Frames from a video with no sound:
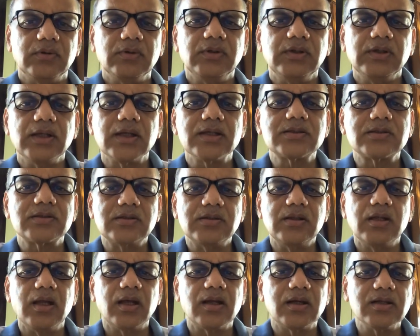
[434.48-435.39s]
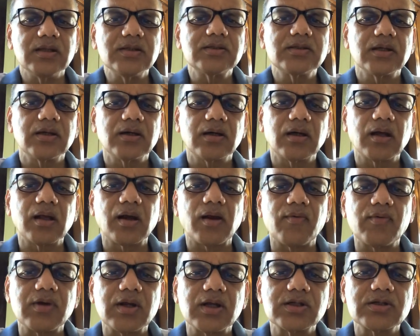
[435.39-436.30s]
Yes, there is a
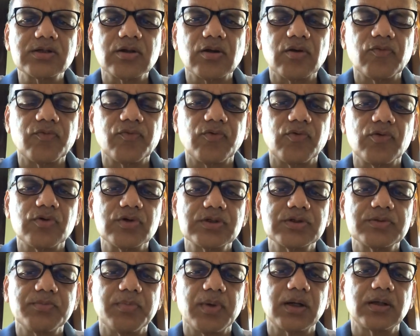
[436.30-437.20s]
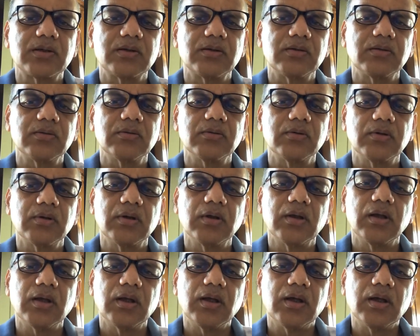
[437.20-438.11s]
gravitational force, but
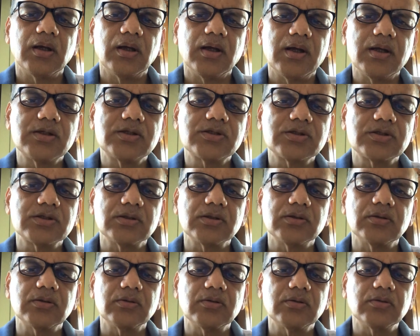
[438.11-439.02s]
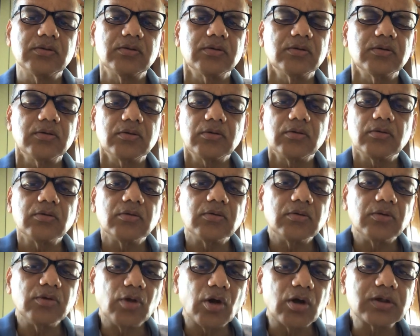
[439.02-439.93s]
it's
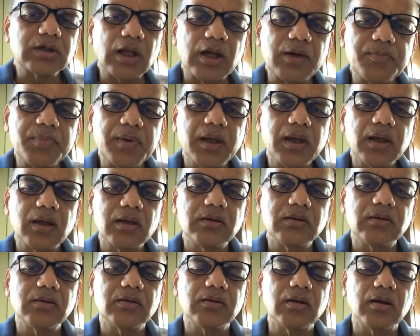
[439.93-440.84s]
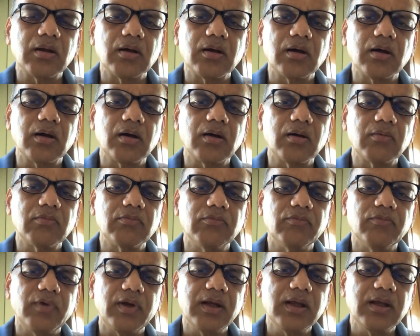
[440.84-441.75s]
not helping in
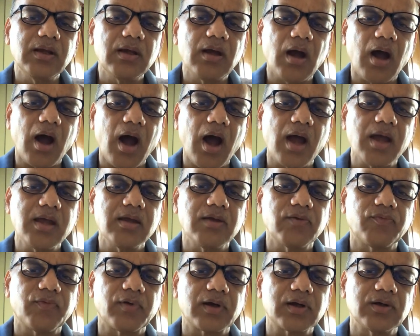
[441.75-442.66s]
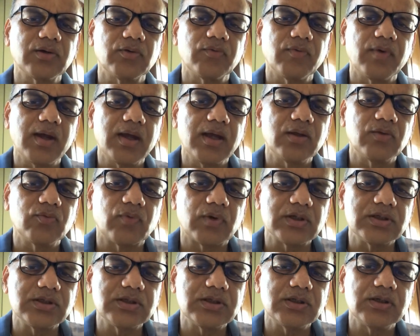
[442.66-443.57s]
very high effective way in
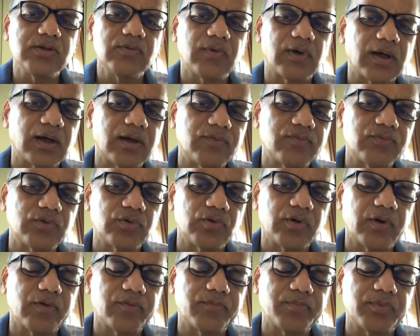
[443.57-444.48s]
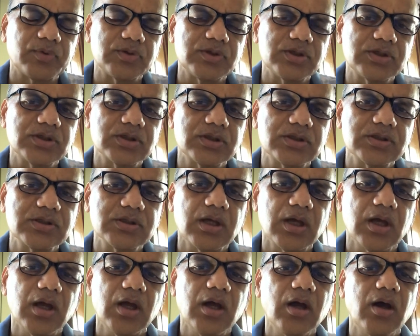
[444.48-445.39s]
1G, 1F, 2F positions,
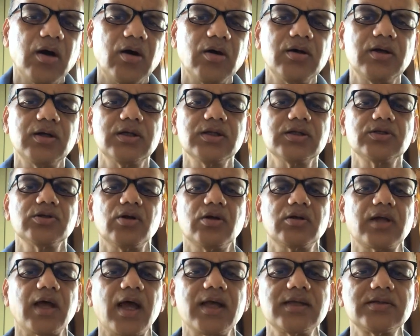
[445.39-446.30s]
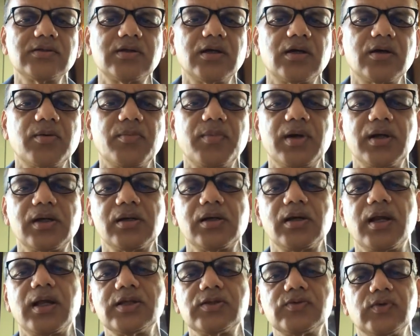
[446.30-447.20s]
or it is not as
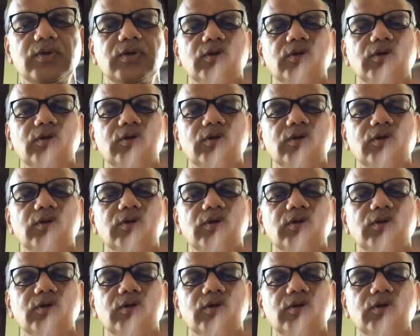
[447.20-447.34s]
detrimental as when